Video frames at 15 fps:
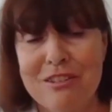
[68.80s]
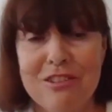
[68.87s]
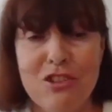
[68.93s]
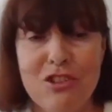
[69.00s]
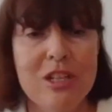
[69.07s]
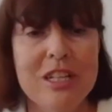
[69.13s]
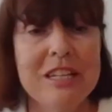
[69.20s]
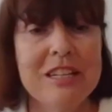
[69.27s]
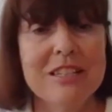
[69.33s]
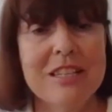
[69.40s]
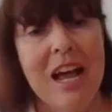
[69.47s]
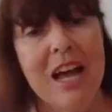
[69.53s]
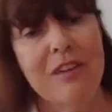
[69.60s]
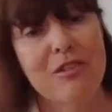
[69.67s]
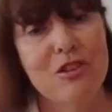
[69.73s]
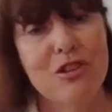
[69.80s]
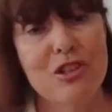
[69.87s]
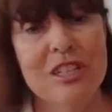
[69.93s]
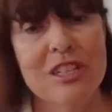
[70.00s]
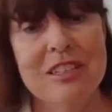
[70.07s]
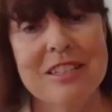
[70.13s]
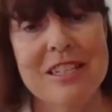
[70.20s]
Joining us after
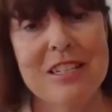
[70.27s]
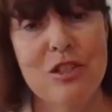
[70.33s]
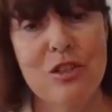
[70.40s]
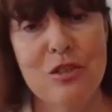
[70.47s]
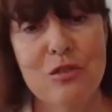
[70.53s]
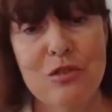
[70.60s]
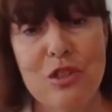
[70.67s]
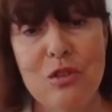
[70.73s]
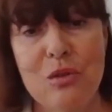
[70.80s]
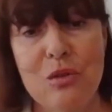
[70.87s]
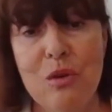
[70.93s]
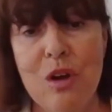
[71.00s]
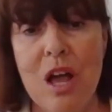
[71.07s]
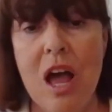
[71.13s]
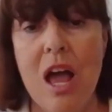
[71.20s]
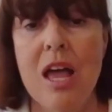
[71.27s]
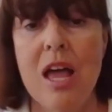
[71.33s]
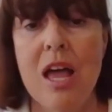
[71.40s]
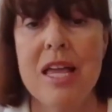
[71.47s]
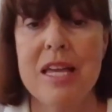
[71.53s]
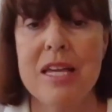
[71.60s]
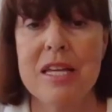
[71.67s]
Sheila's interview
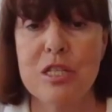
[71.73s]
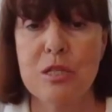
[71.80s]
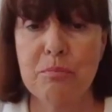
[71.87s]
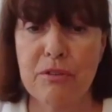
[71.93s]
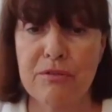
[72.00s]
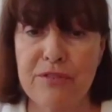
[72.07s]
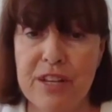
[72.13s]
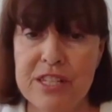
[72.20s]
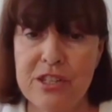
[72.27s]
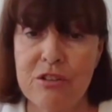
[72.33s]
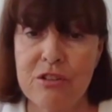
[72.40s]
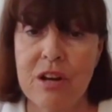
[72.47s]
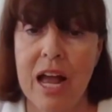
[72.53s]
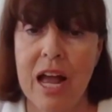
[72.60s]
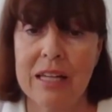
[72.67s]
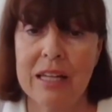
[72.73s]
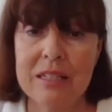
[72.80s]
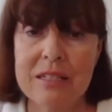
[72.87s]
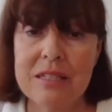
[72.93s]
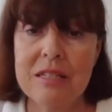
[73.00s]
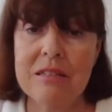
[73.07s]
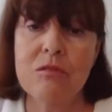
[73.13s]
is Professor
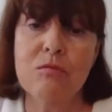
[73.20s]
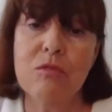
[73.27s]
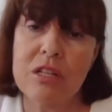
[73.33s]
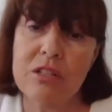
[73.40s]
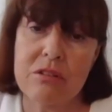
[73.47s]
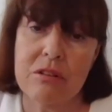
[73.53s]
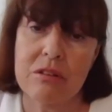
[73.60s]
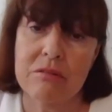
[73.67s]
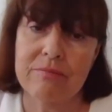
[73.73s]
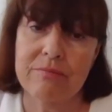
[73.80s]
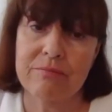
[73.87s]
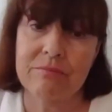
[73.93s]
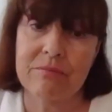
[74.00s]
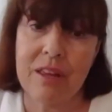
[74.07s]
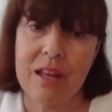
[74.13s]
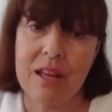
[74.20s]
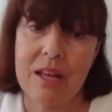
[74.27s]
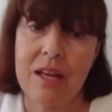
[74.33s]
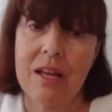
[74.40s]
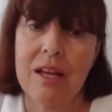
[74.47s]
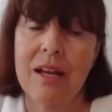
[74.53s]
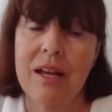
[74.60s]
Allison Russell.
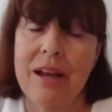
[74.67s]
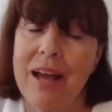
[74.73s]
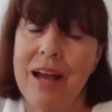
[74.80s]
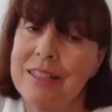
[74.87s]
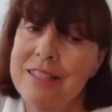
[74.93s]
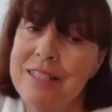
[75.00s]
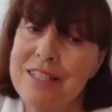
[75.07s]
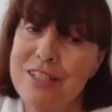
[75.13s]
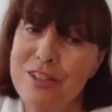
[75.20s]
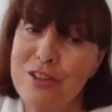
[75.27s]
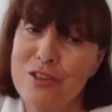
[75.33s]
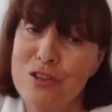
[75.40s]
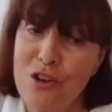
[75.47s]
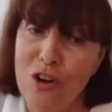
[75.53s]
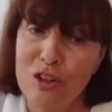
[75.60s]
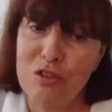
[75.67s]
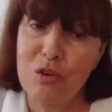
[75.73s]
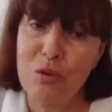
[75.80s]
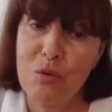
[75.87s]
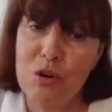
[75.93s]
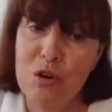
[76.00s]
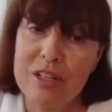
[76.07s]
Allison did her
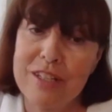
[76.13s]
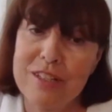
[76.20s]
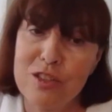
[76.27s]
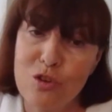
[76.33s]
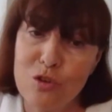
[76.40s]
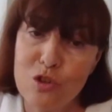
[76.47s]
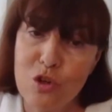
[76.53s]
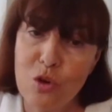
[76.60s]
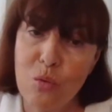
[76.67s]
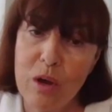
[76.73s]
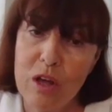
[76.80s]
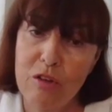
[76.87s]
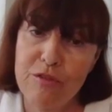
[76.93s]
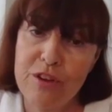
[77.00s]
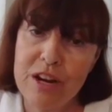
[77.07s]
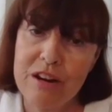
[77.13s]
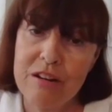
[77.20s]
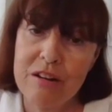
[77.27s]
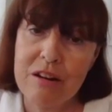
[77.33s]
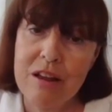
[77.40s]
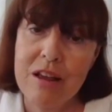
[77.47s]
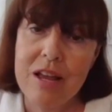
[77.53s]
doctoral work in social welfare